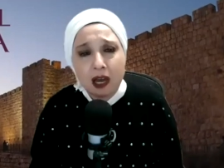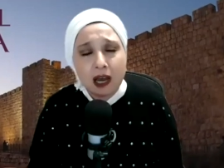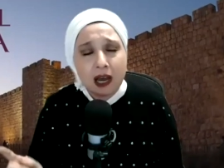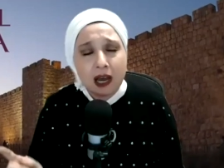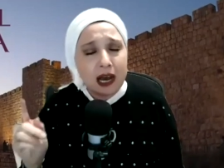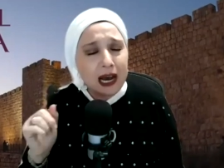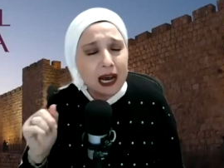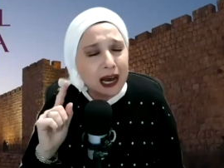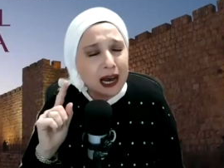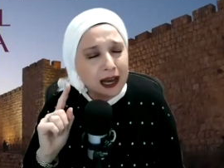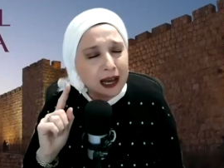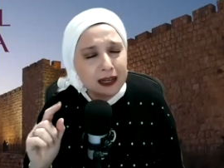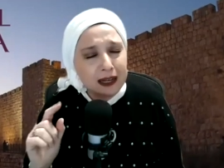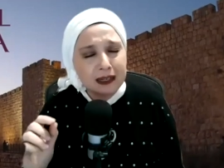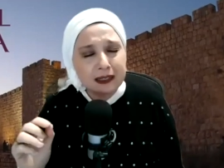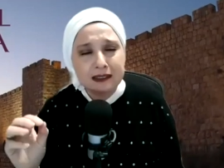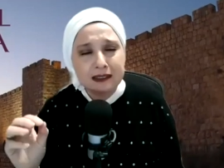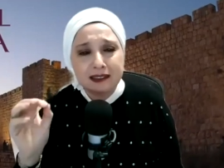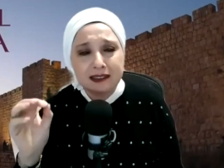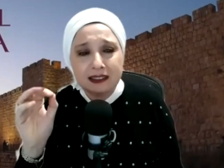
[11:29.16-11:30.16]

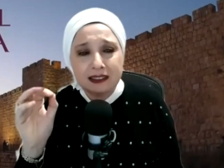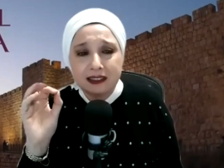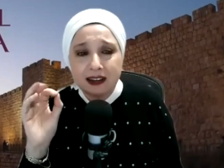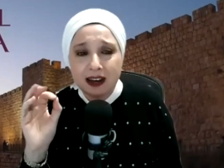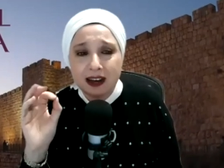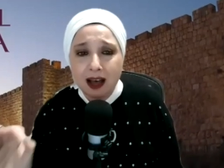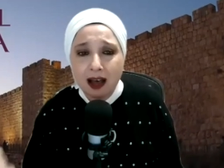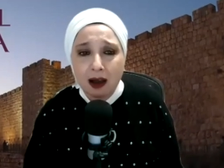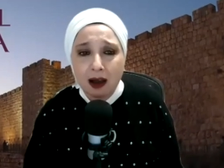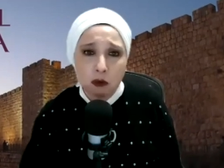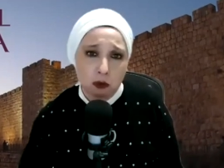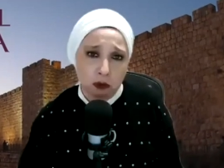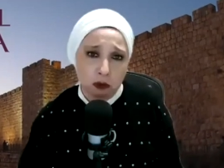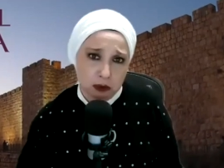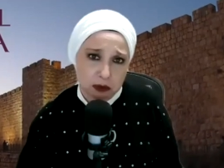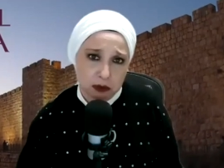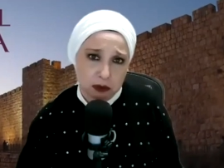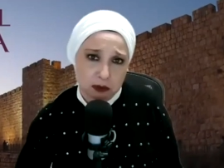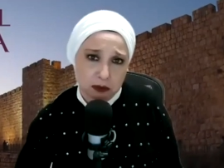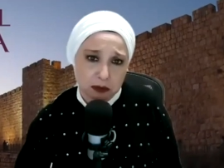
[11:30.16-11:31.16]
Al tirau,
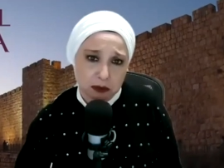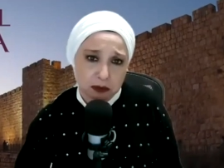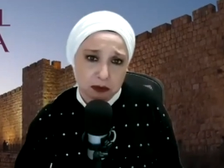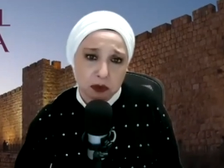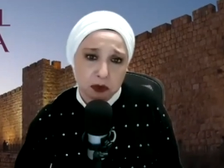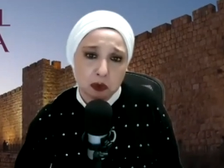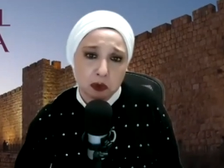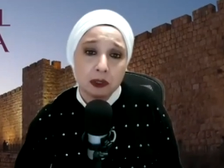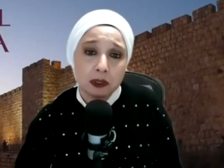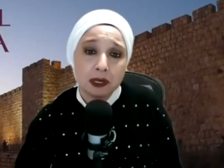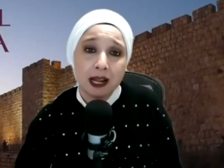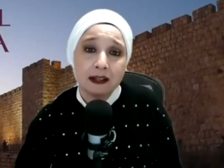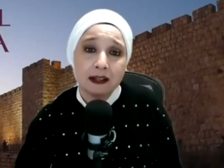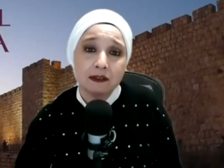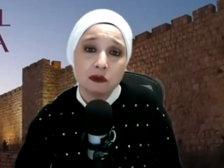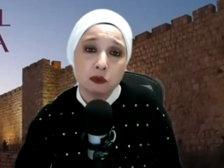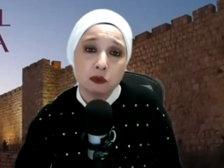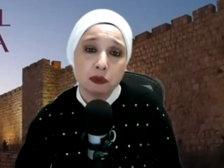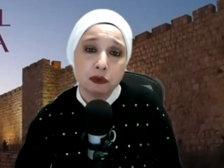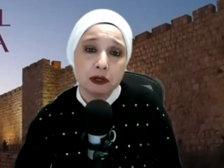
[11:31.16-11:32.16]
do not
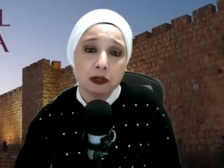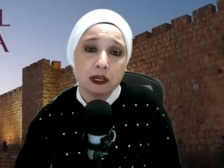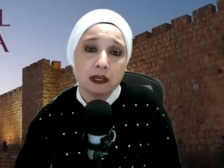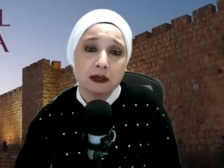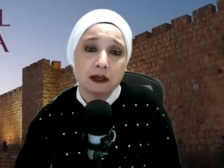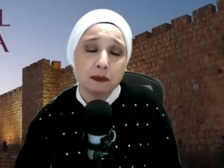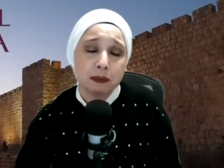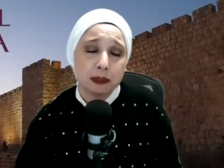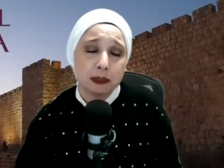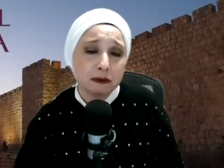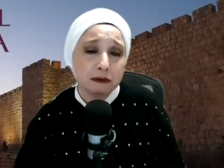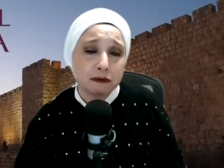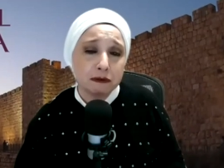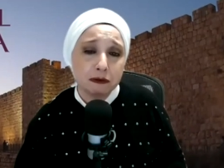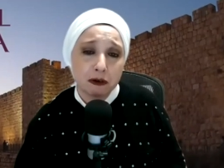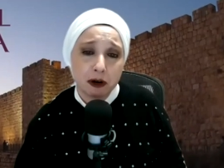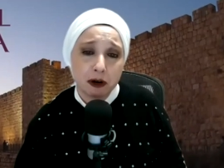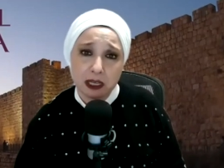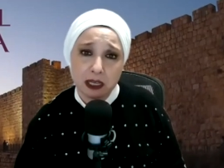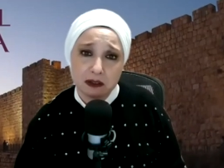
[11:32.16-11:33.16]
be
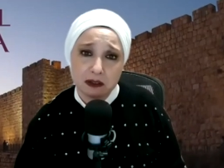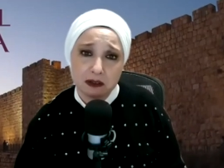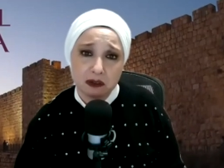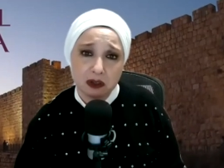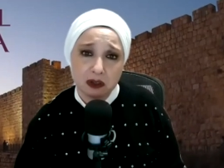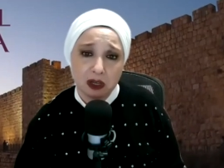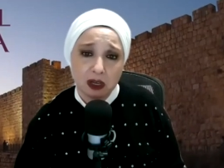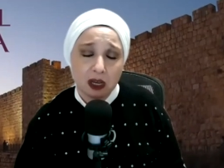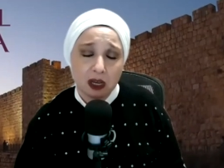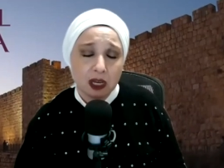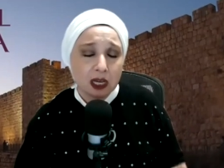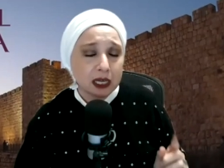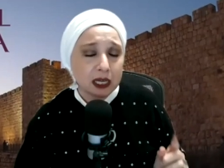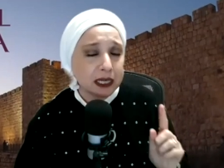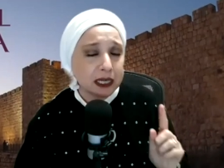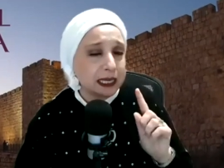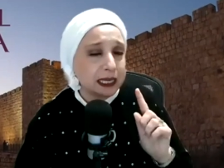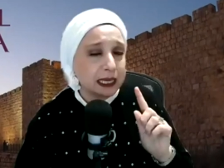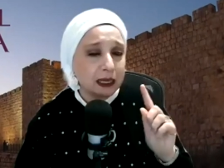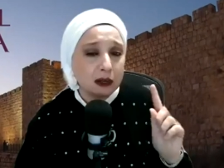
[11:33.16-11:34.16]
afraid.
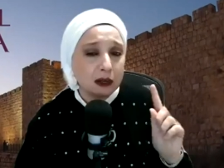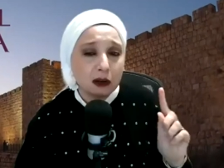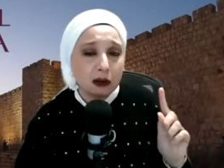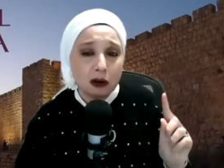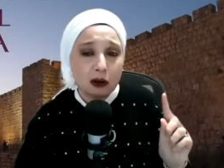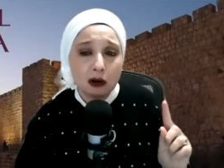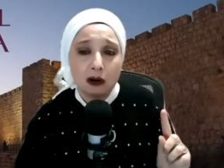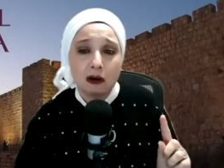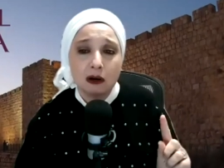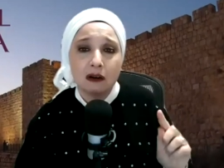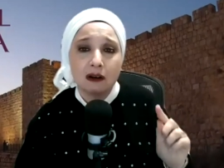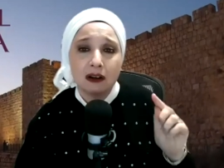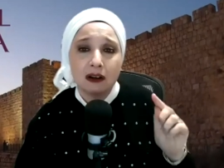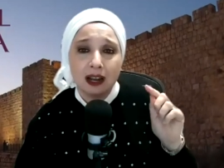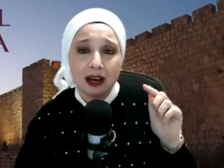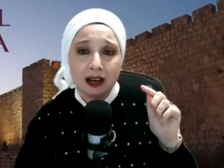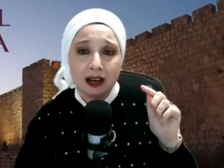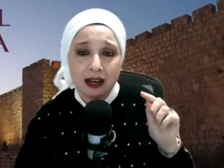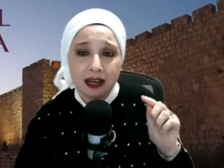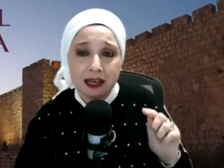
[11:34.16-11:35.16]
Ki lo
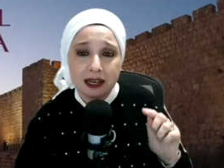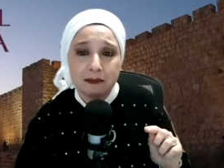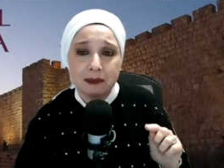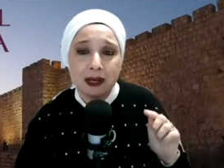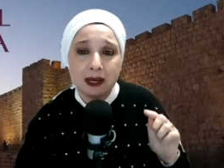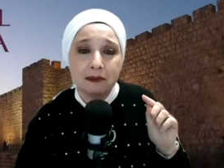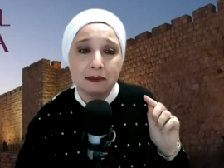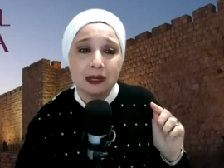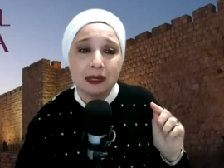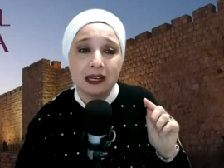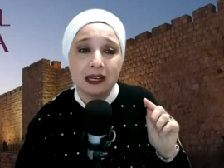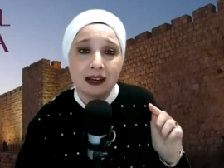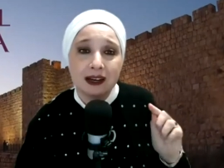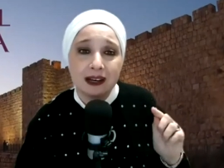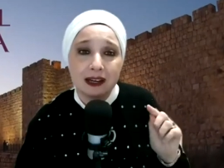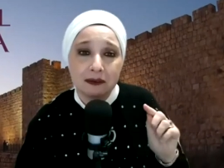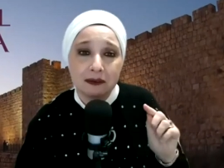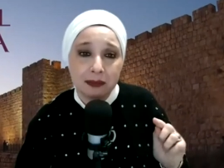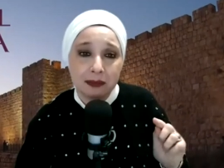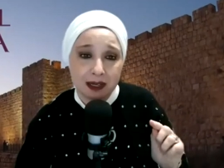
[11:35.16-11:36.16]
lachem
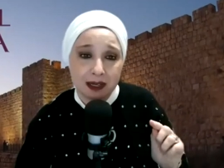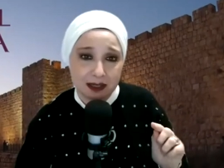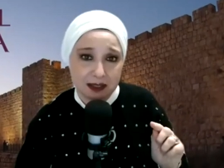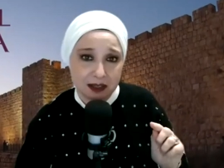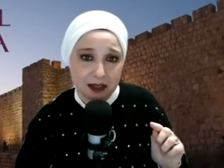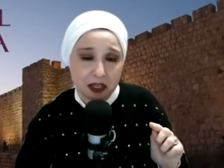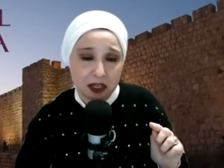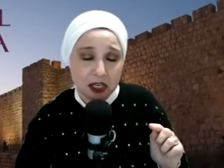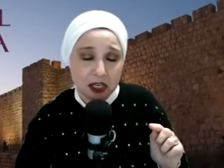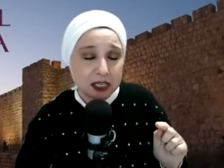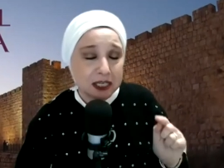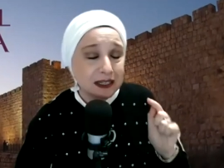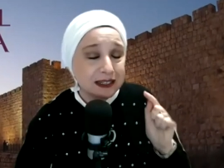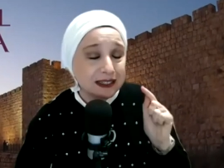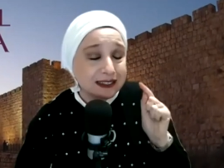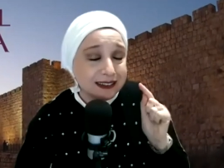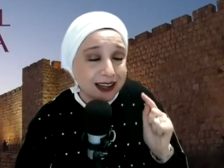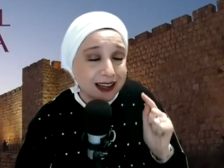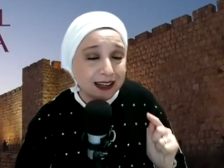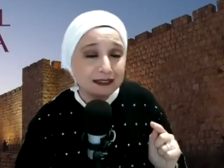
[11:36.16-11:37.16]
hamilchama, you're
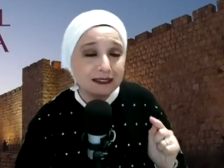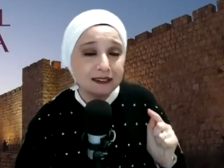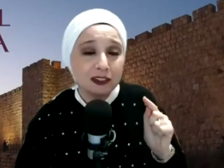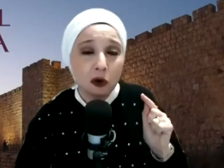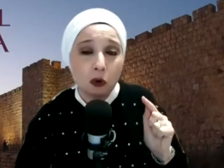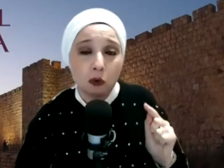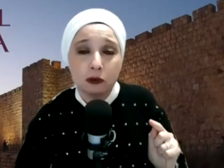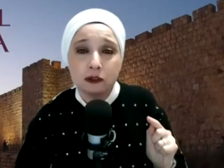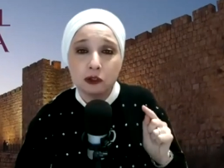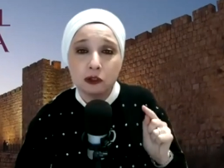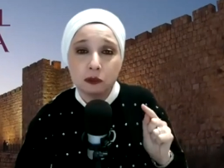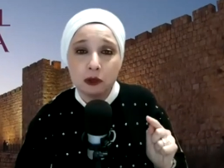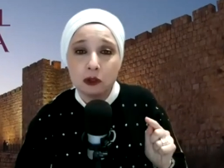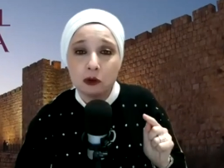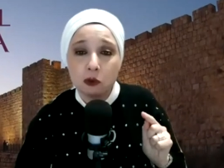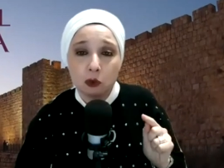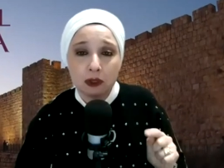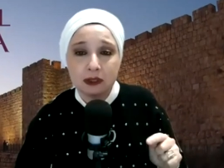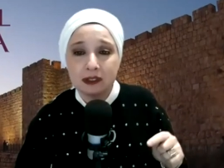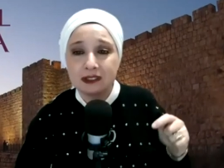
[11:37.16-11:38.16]
not going to be the
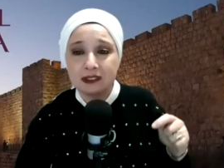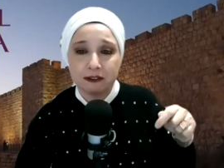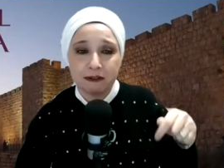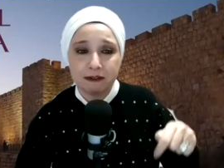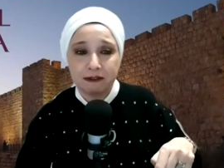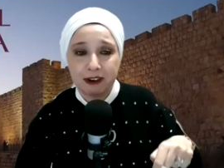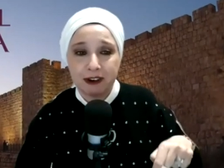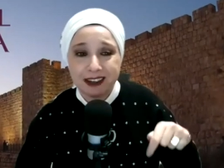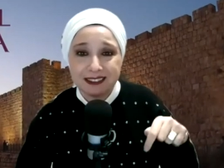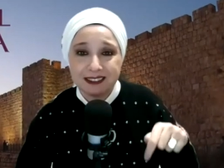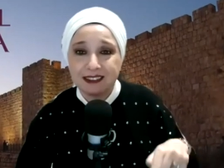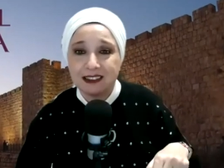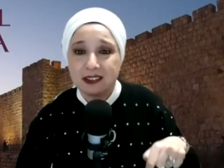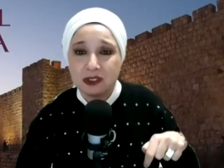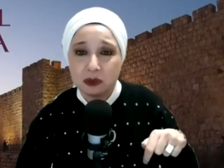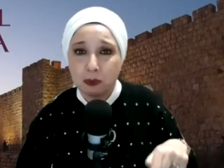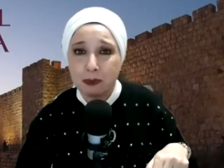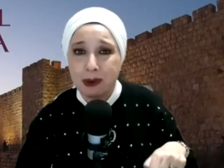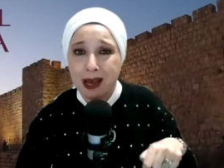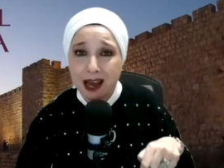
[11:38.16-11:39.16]
ones to fight this
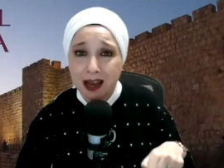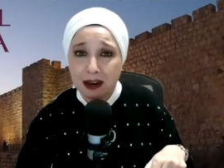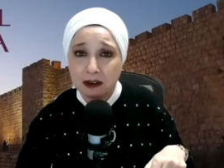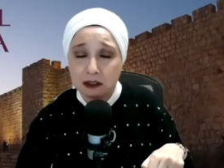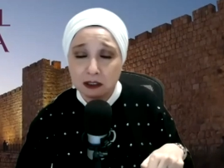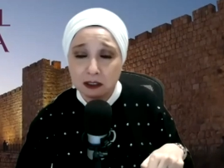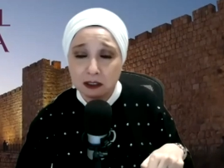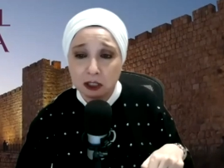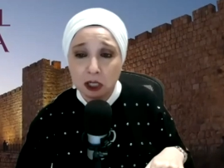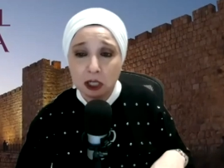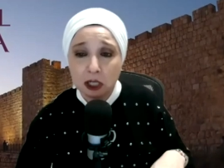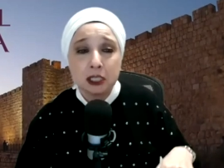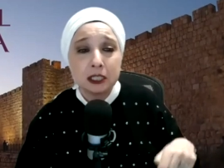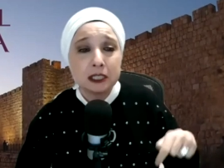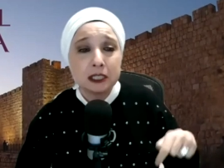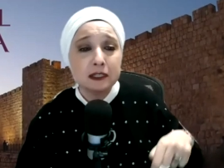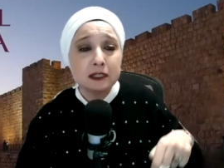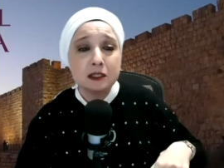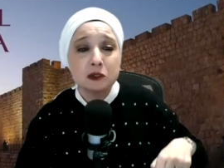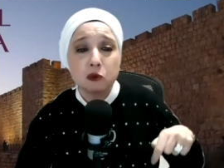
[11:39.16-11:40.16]
battle.
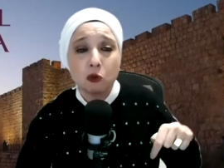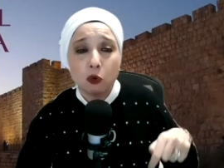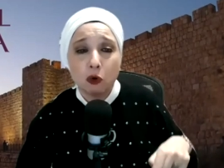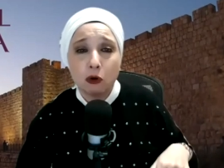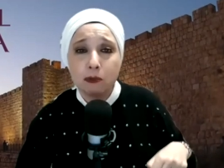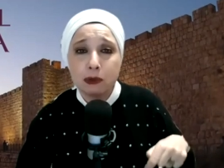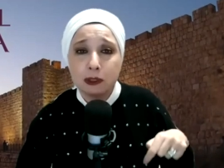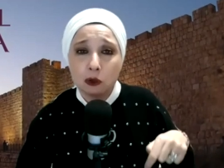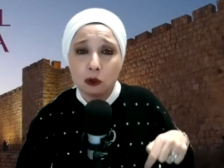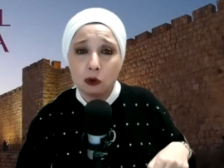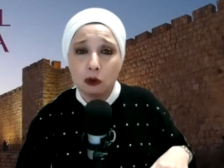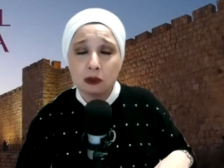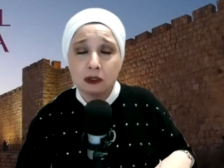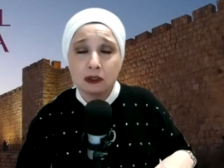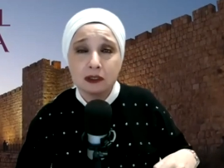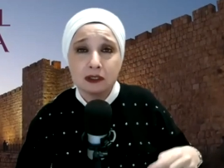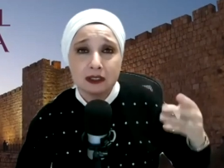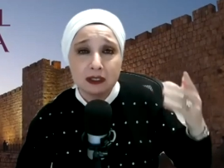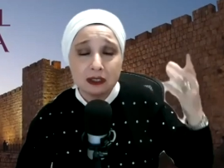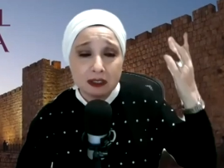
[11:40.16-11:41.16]
This war
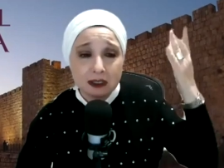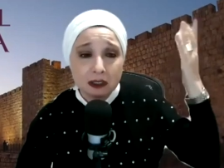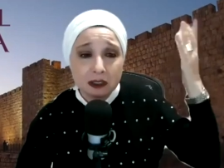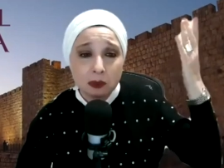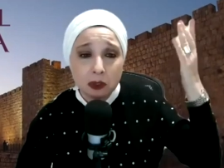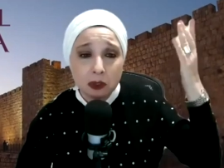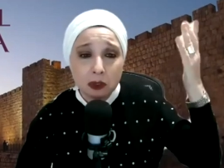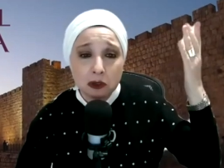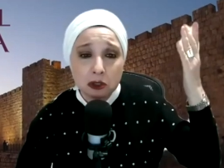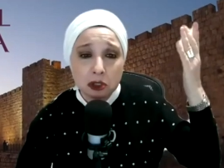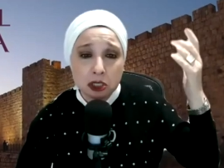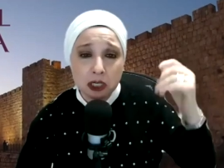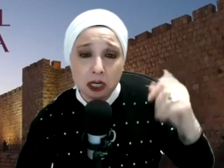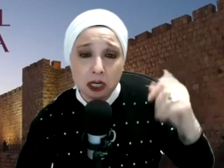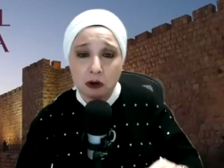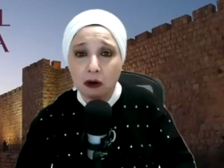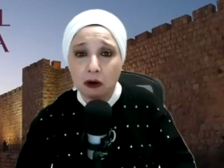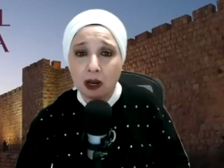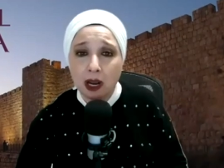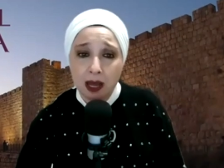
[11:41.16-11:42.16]
belongs to the Ribono shel
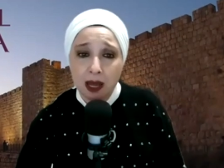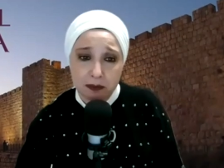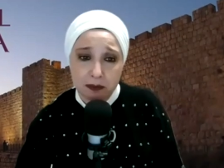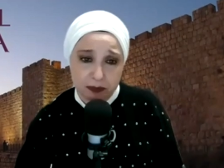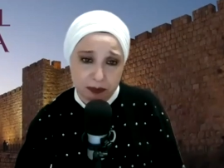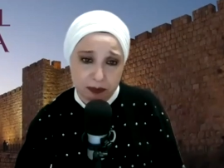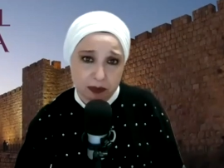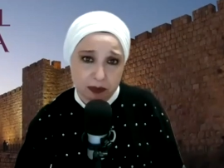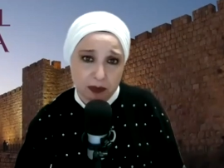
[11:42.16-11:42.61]
Olam.